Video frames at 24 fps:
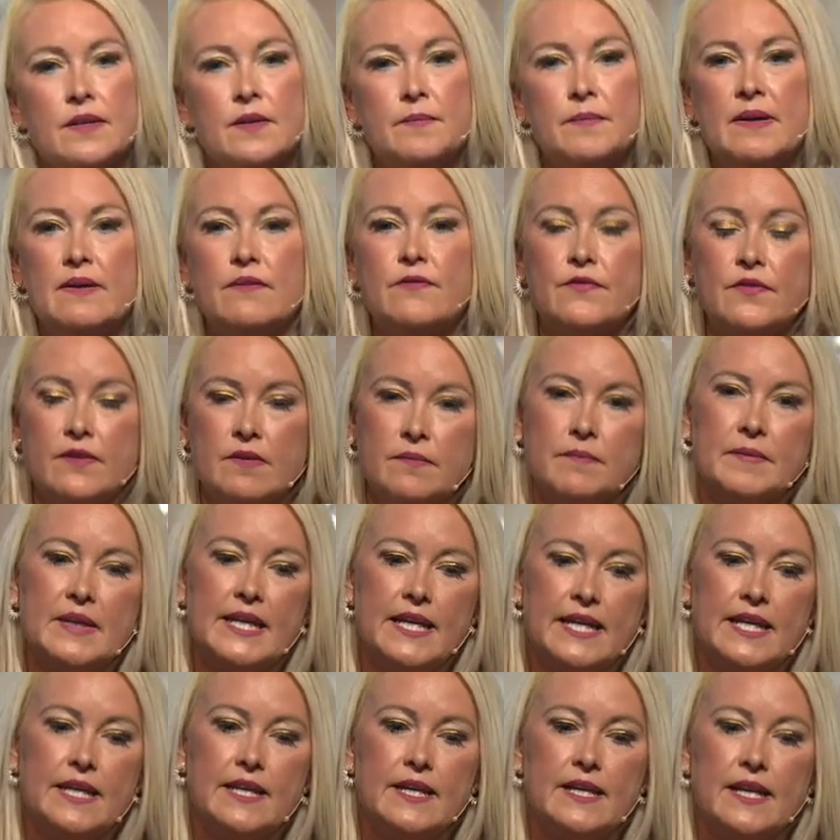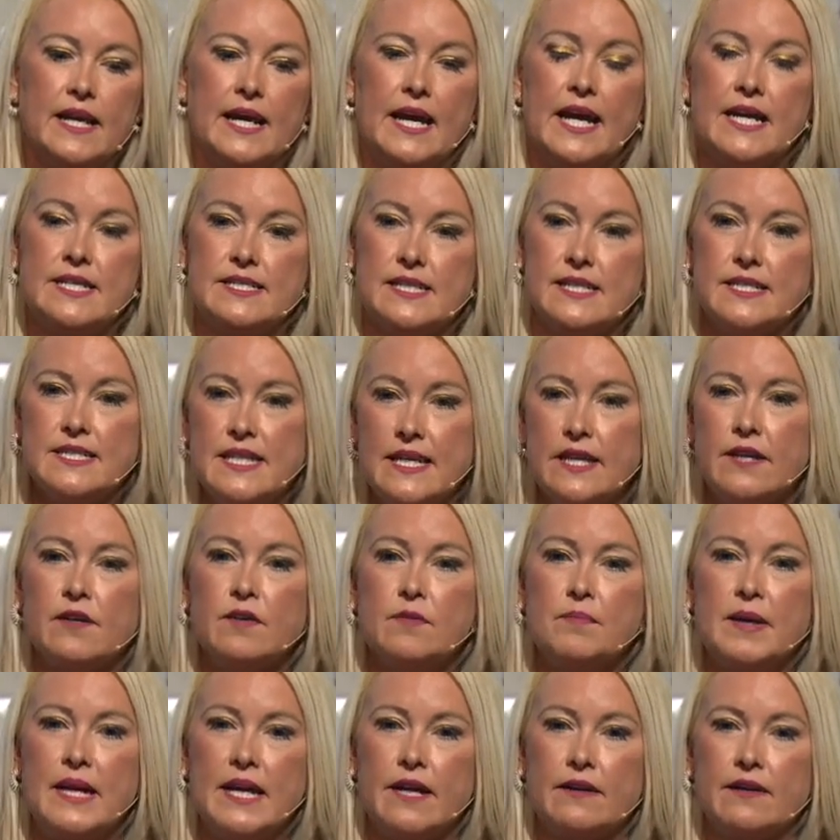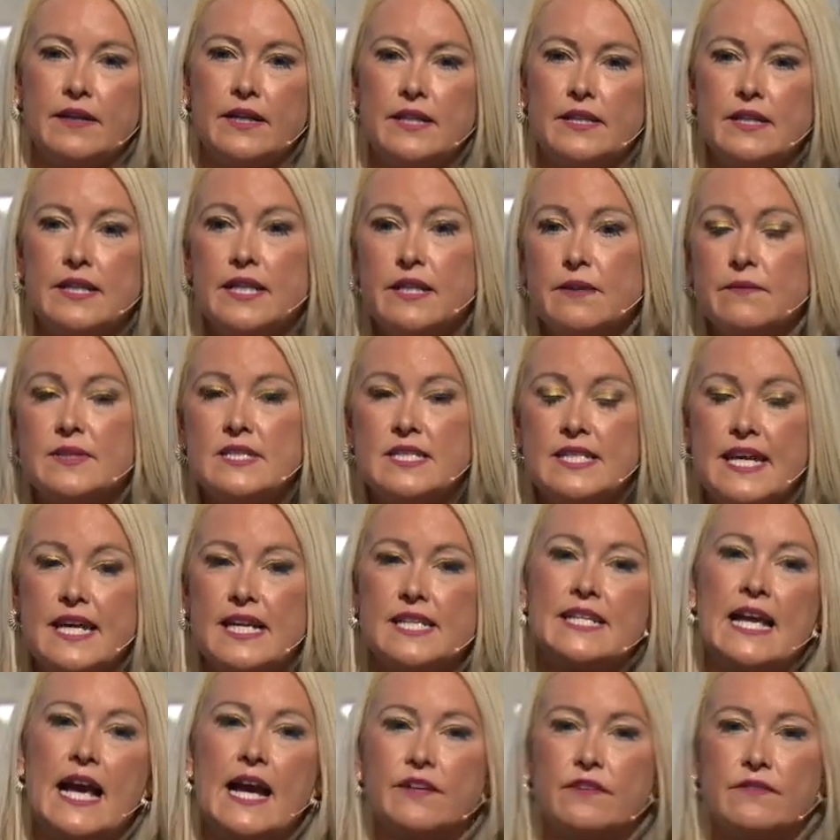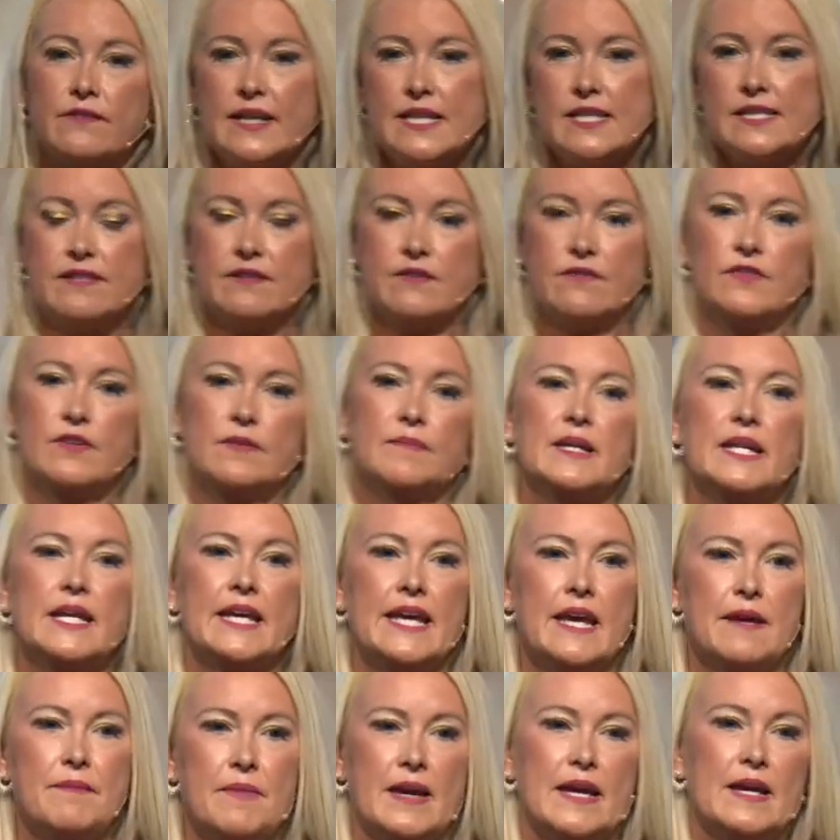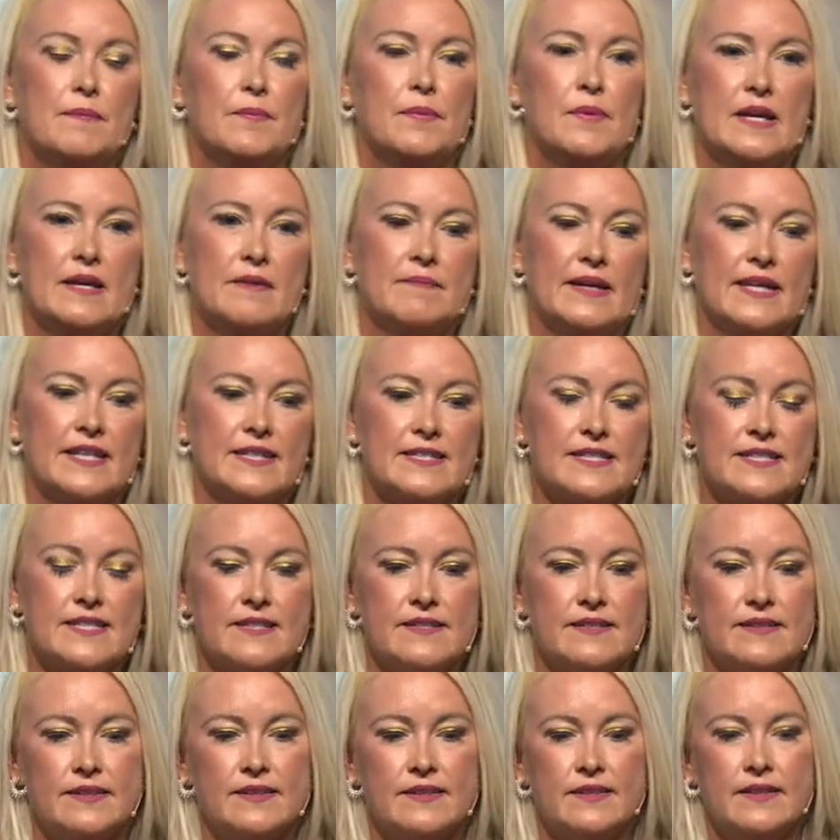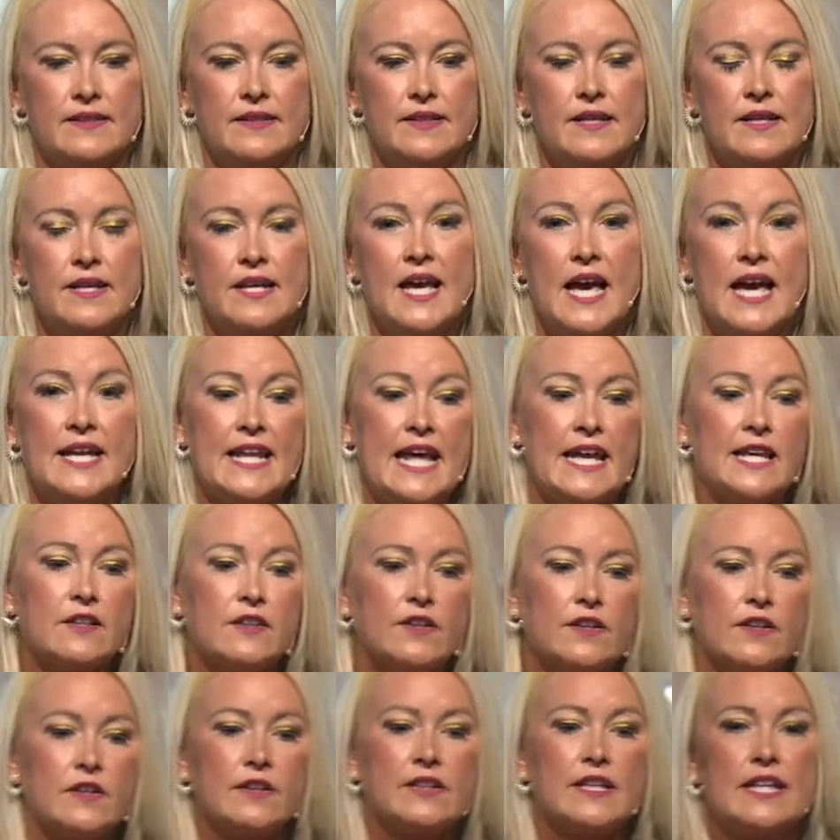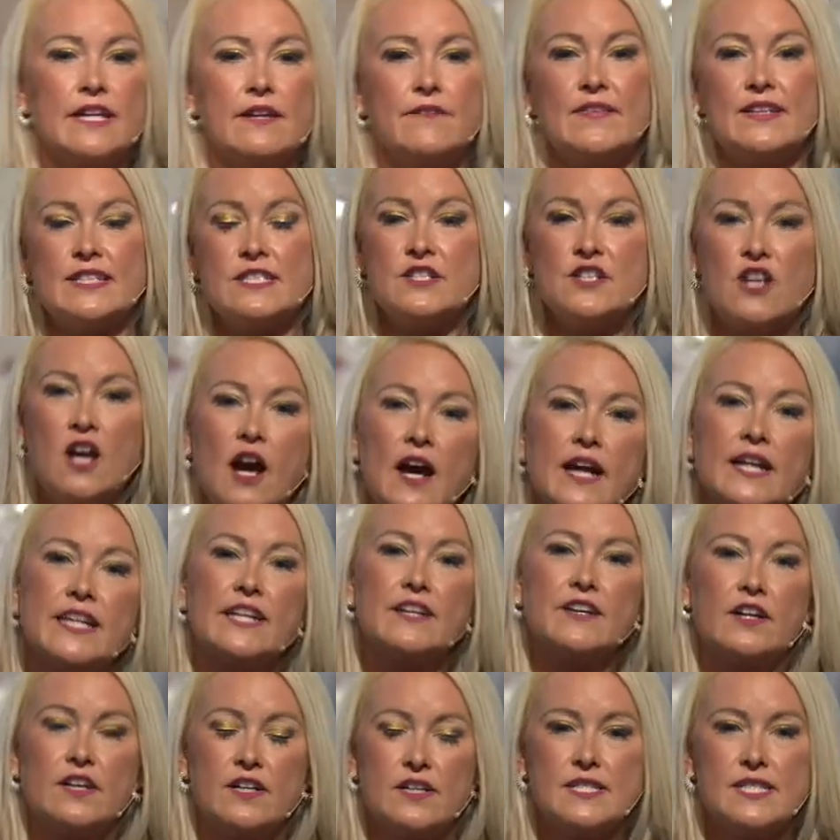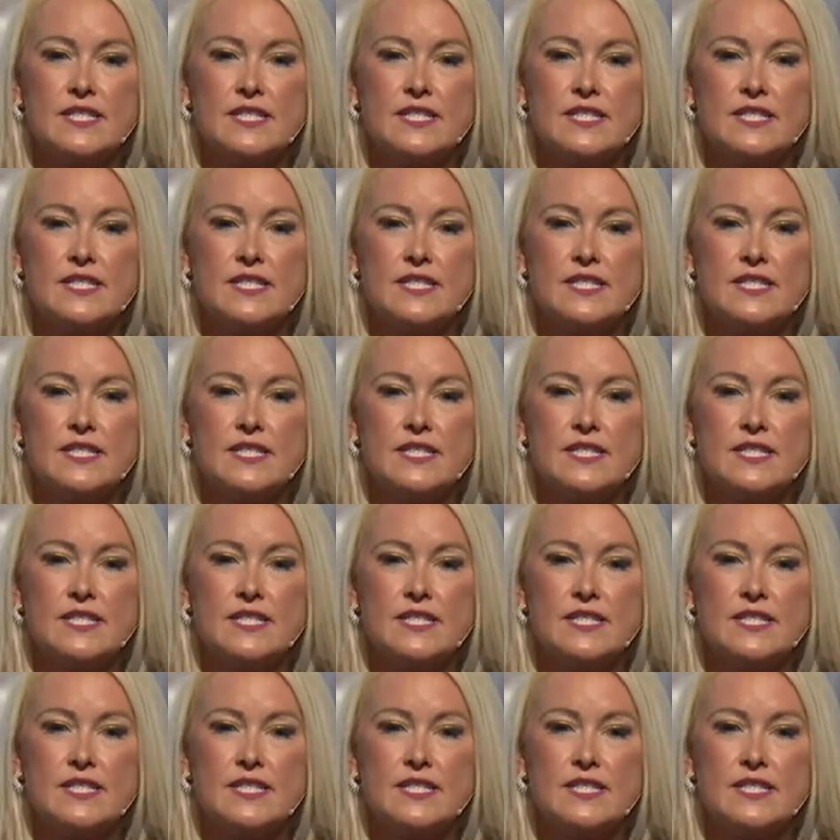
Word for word: But for me, as a single parent, it was the exact reason for me to get my appointments. And I learned that if it's not in our